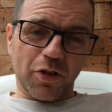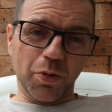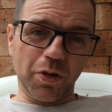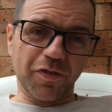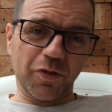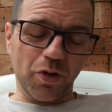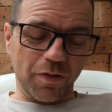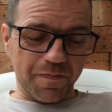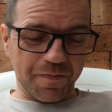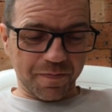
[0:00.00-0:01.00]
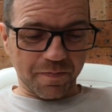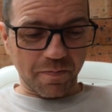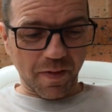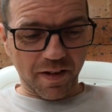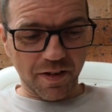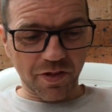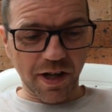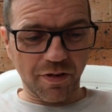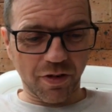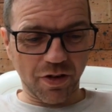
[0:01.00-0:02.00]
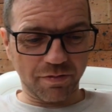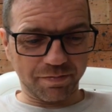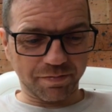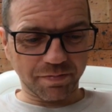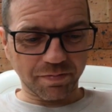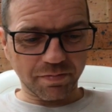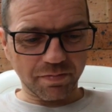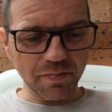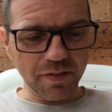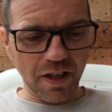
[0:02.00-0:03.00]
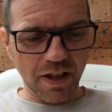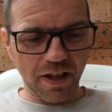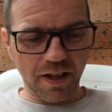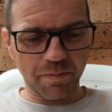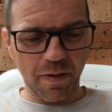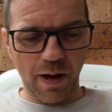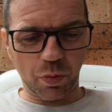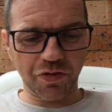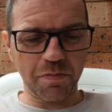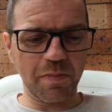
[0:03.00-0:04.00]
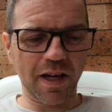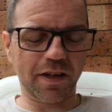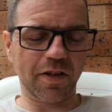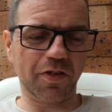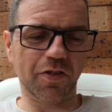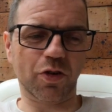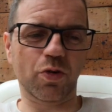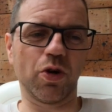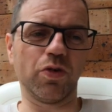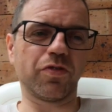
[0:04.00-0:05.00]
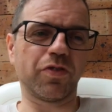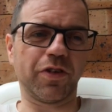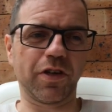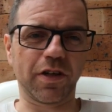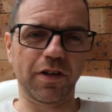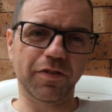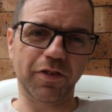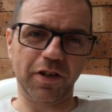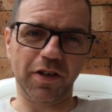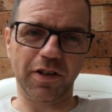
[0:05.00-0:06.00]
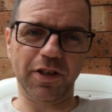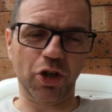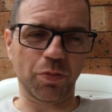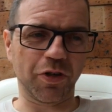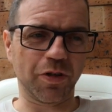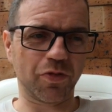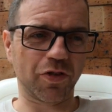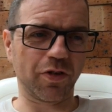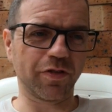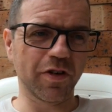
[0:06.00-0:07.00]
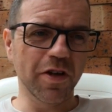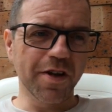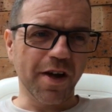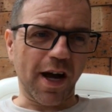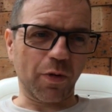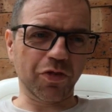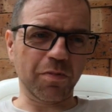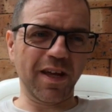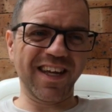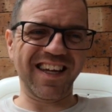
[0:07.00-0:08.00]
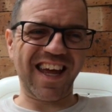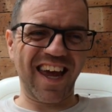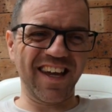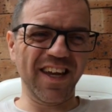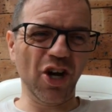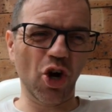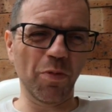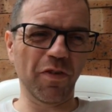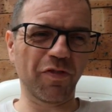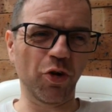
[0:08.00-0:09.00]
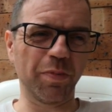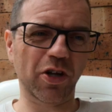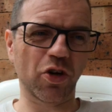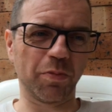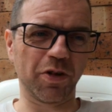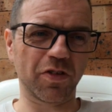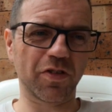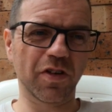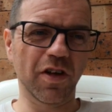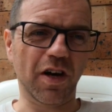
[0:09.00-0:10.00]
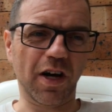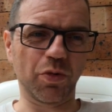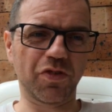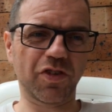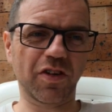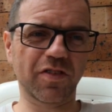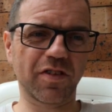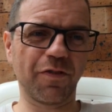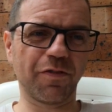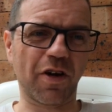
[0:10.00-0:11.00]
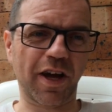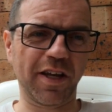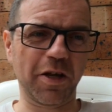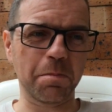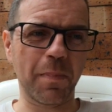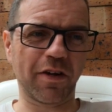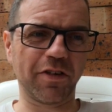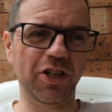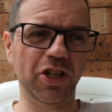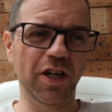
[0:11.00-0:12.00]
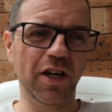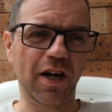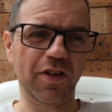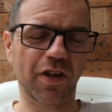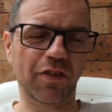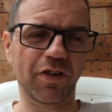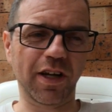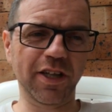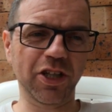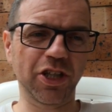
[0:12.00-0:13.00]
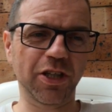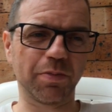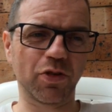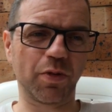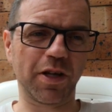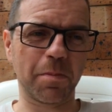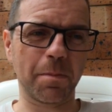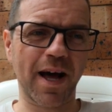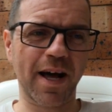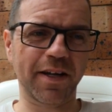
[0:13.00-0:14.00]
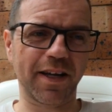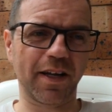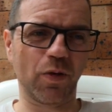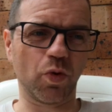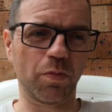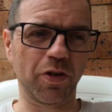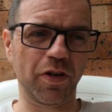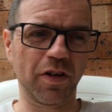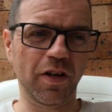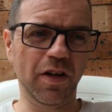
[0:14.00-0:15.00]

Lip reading: Who would have thought? Let's carry on. I wasn't making, this is a quote from the gentleman himself. I wasn't making any homophobic comments. I was just defining marriage as a relationship between a man and a woman.